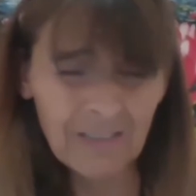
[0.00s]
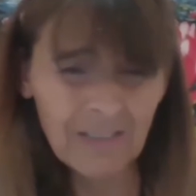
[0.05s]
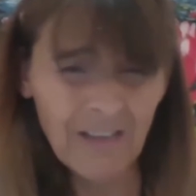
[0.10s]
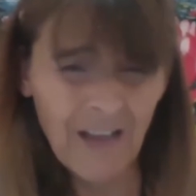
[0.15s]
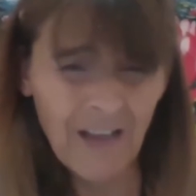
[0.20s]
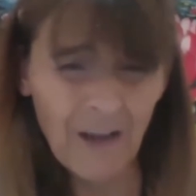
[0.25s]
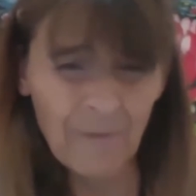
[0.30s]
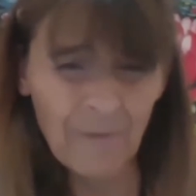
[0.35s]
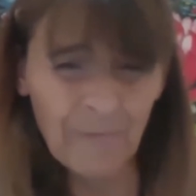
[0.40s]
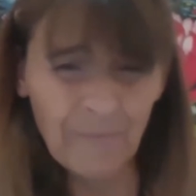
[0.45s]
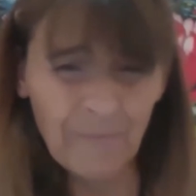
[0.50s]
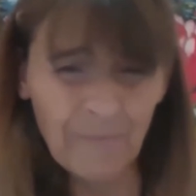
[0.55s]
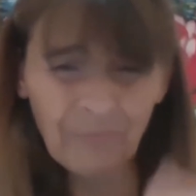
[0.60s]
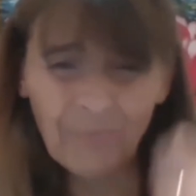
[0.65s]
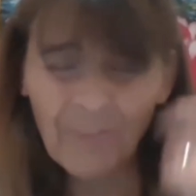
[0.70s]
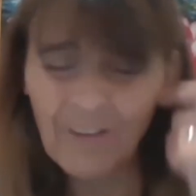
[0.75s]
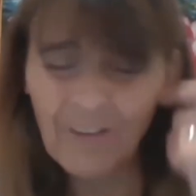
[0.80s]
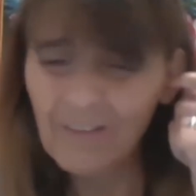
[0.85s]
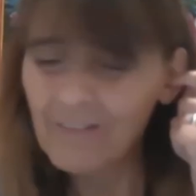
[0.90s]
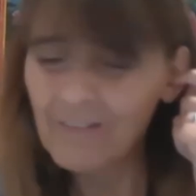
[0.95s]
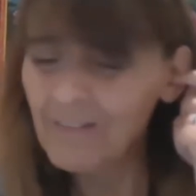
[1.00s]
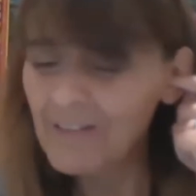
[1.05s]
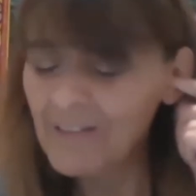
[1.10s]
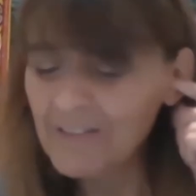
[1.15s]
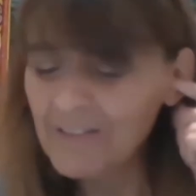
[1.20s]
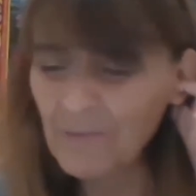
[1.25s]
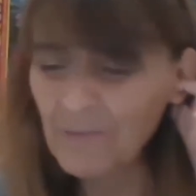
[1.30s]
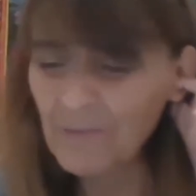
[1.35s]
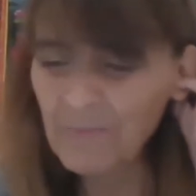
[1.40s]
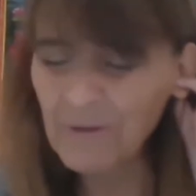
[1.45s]
Um,
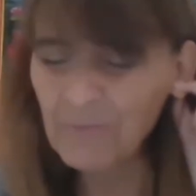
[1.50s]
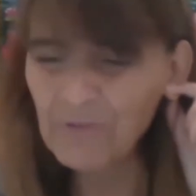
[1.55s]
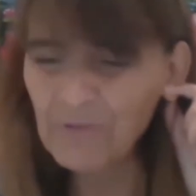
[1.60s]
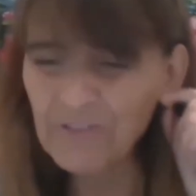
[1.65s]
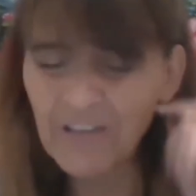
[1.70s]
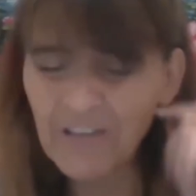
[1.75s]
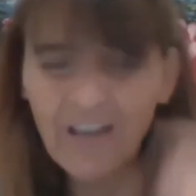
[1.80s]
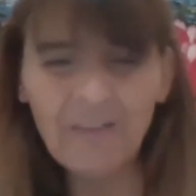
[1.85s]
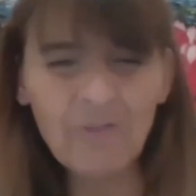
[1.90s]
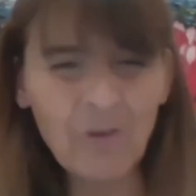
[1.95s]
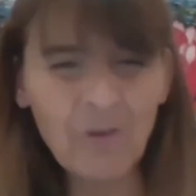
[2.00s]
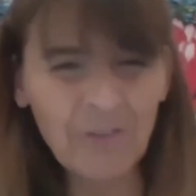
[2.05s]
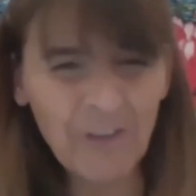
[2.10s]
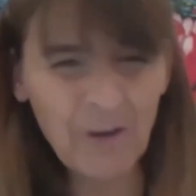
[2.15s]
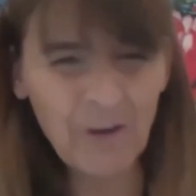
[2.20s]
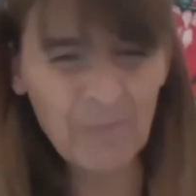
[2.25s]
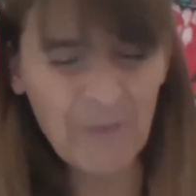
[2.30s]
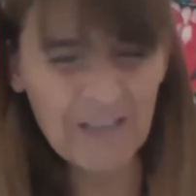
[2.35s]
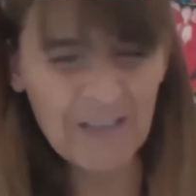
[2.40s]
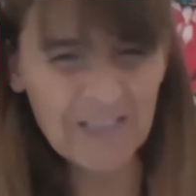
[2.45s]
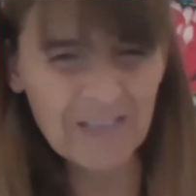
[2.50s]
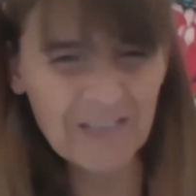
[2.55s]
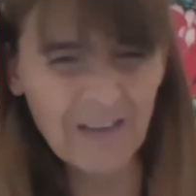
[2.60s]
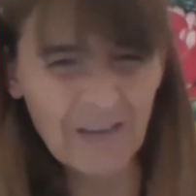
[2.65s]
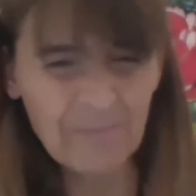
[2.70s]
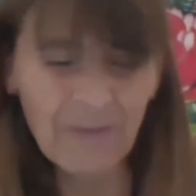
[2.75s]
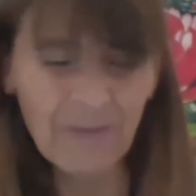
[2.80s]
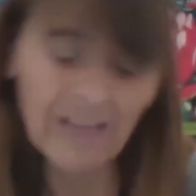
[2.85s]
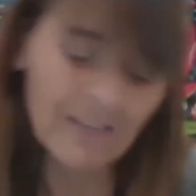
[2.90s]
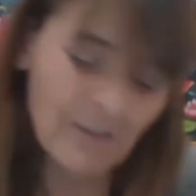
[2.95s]
Some people say I've got no bedside
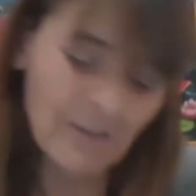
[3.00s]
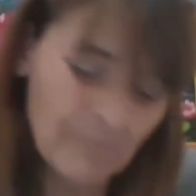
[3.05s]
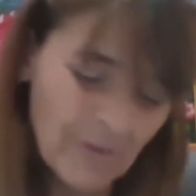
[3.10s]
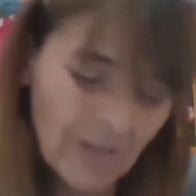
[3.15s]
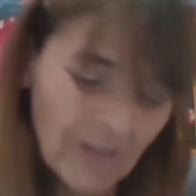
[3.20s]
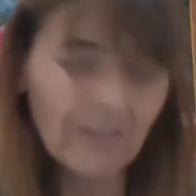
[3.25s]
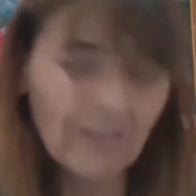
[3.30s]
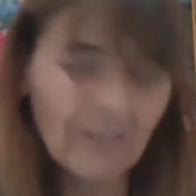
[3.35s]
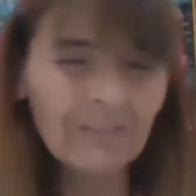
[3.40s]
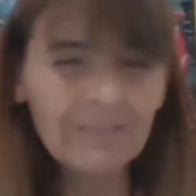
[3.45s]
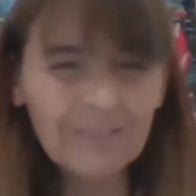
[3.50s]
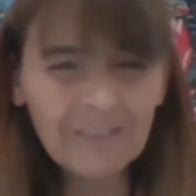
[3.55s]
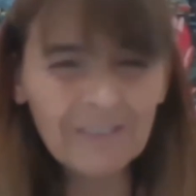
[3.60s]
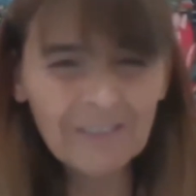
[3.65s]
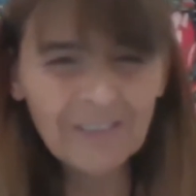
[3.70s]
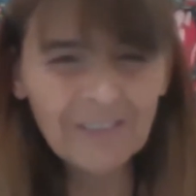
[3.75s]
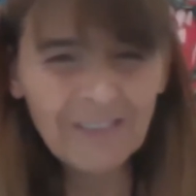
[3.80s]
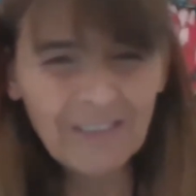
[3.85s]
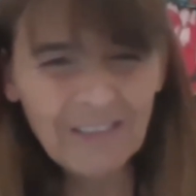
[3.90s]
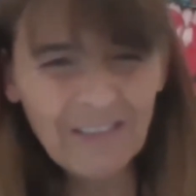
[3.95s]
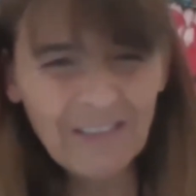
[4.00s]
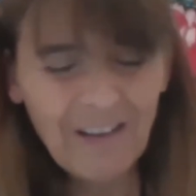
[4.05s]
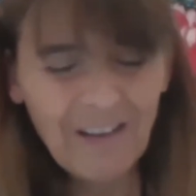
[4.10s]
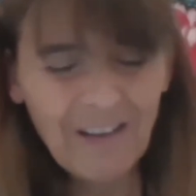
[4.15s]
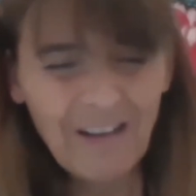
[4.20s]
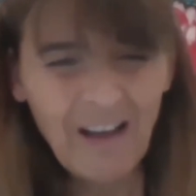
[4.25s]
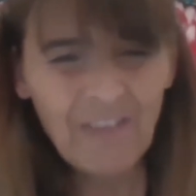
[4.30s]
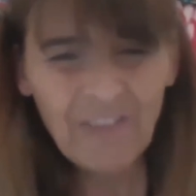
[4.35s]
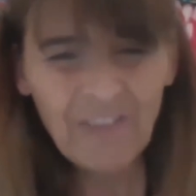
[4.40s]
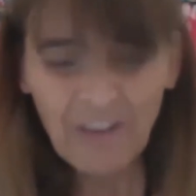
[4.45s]
manner, but
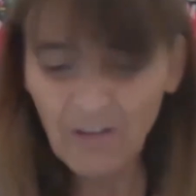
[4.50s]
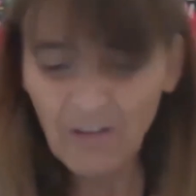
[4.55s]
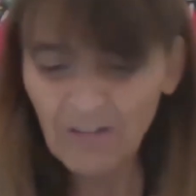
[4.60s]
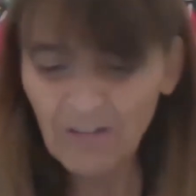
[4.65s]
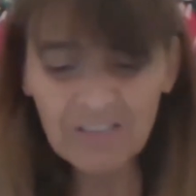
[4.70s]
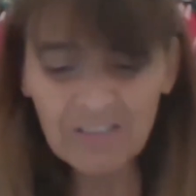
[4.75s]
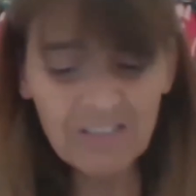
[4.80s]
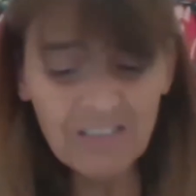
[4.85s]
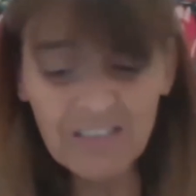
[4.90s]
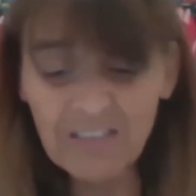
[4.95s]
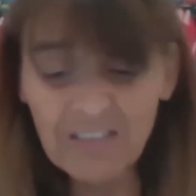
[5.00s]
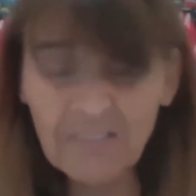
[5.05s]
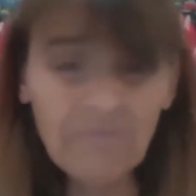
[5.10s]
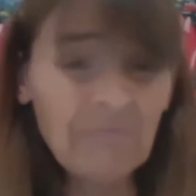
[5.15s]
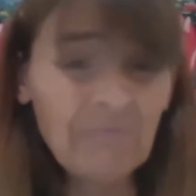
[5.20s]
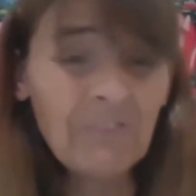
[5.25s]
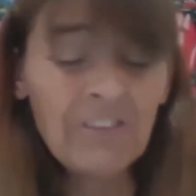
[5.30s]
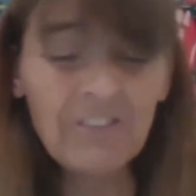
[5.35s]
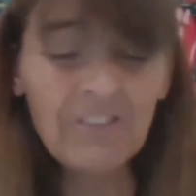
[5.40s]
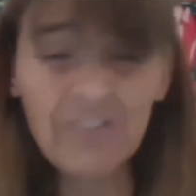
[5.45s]
I think honesty is, you